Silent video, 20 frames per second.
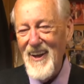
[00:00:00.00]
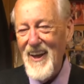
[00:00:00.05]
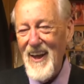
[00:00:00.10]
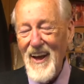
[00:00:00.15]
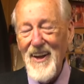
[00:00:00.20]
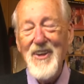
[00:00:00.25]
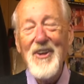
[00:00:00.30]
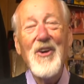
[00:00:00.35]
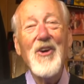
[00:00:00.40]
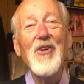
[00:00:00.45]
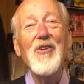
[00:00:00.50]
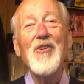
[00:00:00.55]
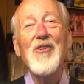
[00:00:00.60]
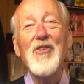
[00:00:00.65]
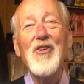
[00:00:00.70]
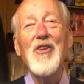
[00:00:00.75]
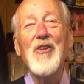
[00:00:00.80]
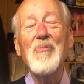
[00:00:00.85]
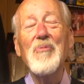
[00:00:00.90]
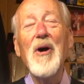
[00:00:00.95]
and you couldn't
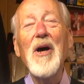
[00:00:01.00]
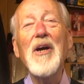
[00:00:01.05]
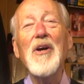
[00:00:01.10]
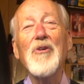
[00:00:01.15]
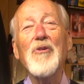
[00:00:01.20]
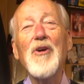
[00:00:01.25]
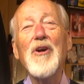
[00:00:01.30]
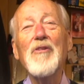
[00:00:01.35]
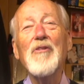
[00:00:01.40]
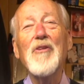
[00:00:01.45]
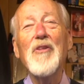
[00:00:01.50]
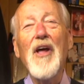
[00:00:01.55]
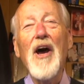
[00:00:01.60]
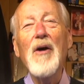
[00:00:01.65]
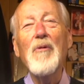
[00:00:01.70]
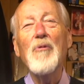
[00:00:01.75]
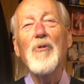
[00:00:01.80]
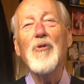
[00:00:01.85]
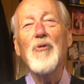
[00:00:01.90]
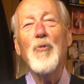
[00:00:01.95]
see the maker, even
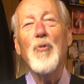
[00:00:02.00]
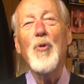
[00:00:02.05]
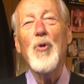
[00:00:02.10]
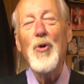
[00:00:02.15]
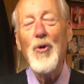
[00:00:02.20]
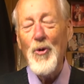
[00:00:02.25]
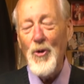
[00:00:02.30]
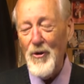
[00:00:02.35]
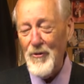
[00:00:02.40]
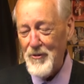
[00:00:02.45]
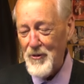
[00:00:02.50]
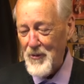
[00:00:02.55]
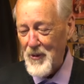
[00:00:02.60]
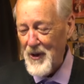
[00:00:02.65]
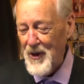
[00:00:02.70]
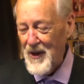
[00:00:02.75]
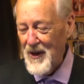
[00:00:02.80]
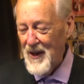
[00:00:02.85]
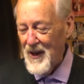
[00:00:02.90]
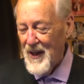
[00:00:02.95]
that was worn off of her.
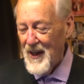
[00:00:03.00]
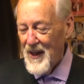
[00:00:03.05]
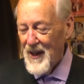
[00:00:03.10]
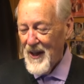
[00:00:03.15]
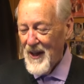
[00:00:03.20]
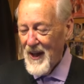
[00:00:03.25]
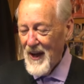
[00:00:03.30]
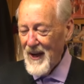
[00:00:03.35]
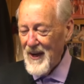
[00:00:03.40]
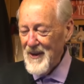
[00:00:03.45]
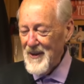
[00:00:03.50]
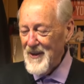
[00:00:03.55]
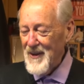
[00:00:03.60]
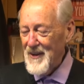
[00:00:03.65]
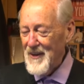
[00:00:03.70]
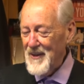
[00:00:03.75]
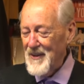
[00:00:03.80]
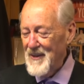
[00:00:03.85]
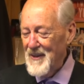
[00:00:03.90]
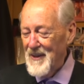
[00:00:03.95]
And
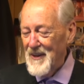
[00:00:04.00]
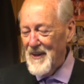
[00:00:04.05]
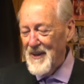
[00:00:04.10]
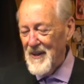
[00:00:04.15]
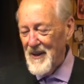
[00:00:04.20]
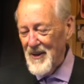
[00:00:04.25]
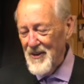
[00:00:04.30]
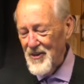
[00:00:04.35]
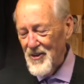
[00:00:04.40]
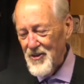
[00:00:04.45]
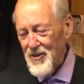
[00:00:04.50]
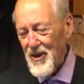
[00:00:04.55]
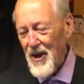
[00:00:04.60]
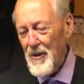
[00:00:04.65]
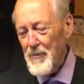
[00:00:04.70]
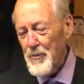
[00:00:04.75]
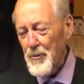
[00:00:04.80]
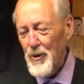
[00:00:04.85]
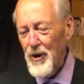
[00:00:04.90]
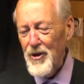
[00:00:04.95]
uh, it just
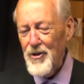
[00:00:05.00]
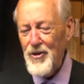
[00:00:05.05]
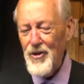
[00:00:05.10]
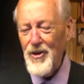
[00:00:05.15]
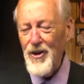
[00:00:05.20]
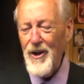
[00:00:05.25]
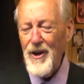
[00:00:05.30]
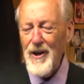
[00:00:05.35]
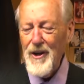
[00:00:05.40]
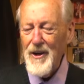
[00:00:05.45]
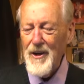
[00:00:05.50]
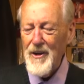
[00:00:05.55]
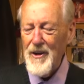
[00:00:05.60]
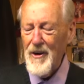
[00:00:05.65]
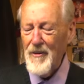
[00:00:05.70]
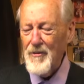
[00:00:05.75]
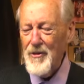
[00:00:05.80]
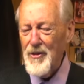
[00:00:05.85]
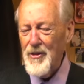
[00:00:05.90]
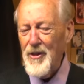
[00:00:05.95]
kept reaching in, and
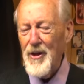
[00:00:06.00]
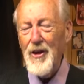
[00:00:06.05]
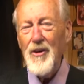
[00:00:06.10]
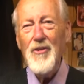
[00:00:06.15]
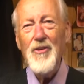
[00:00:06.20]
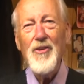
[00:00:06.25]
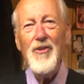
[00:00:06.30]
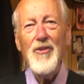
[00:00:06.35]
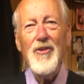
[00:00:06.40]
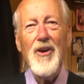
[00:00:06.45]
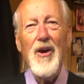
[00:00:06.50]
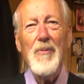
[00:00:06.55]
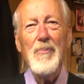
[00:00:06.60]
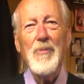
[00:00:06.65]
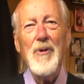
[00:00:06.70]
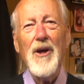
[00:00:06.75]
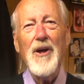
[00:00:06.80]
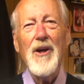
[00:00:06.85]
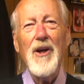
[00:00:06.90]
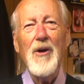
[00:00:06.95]
everything just kept
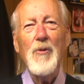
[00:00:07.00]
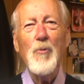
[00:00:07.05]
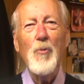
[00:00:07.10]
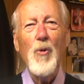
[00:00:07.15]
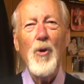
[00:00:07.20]
getting